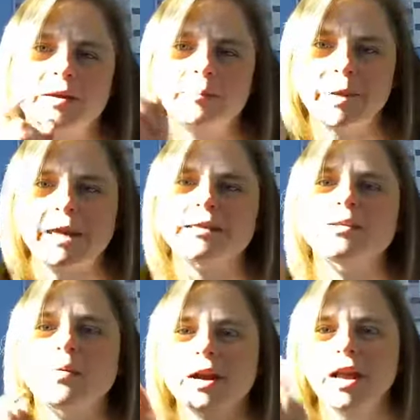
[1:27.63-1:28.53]
paste
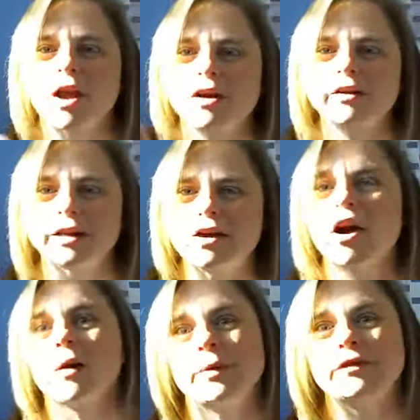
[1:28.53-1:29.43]
what I already
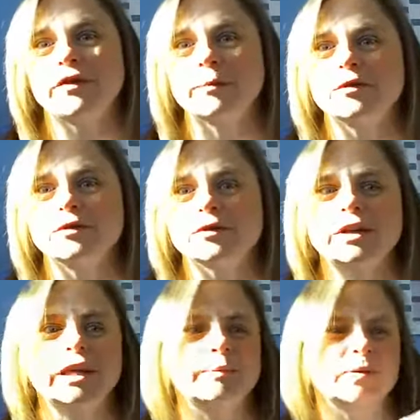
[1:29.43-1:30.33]
copied from Google
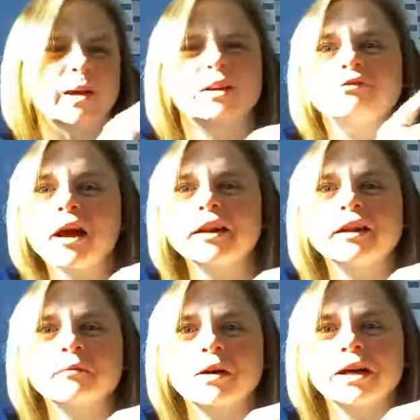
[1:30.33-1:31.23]
Keep, so I can write it
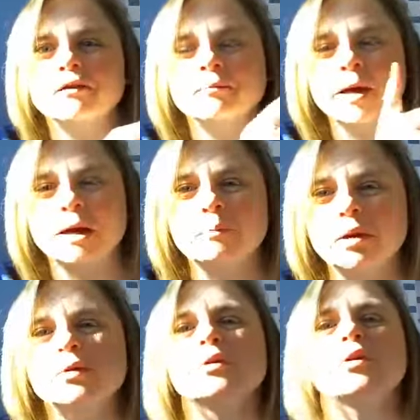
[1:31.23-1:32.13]
on my
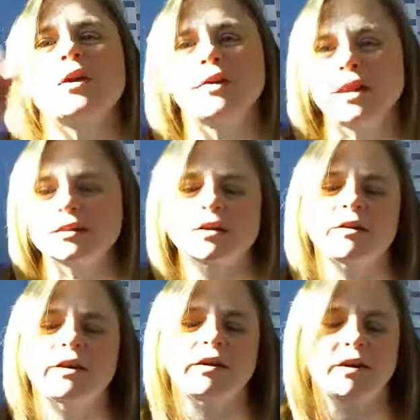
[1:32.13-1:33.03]
computer, and then it's
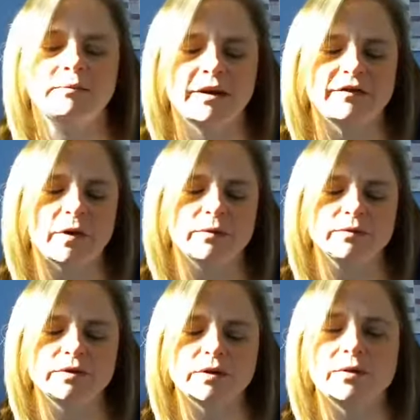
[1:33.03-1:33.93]
already on my phone.
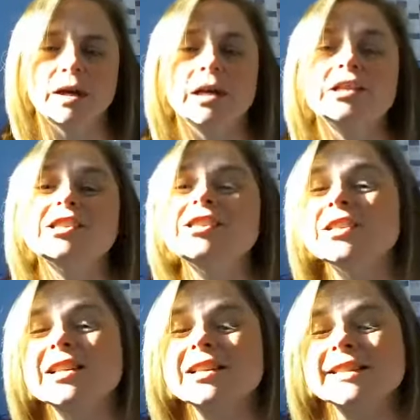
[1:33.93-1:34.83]
So just a
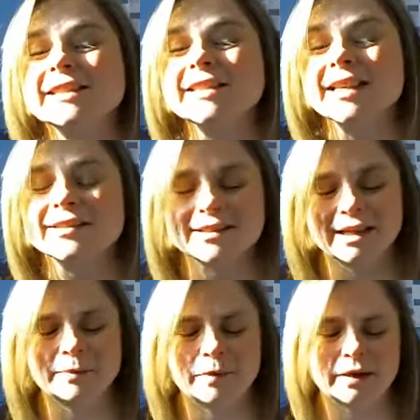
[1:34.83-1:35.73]
little insider
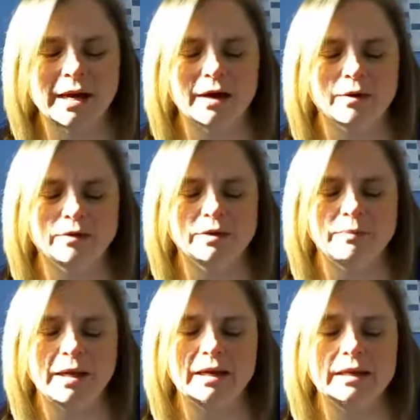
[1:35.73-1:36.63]
tip on how to
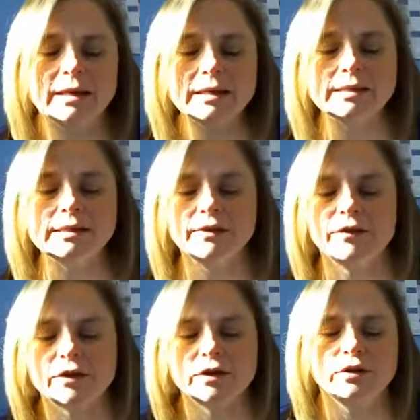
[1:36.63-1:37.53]
make it easy
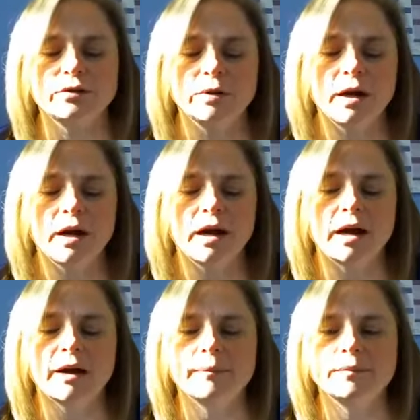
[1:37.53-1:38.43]
for you
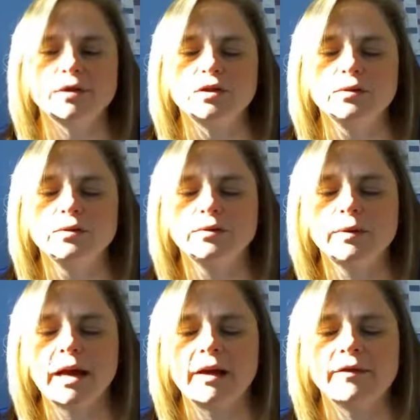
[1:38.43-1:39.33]
to
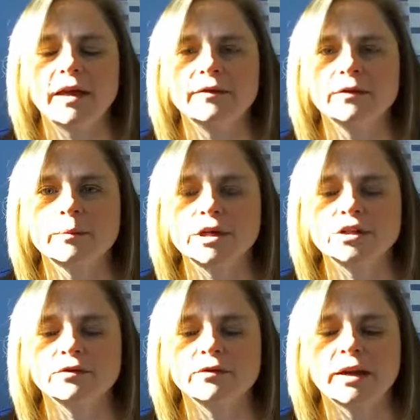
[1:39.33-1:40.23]
have that
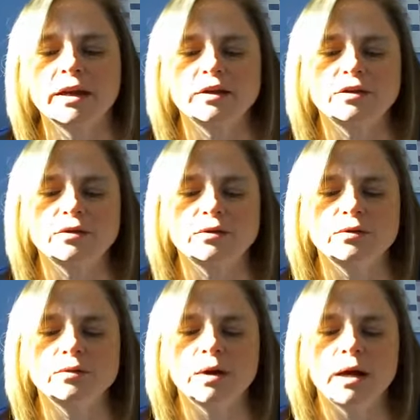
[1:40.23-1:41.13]
information ready to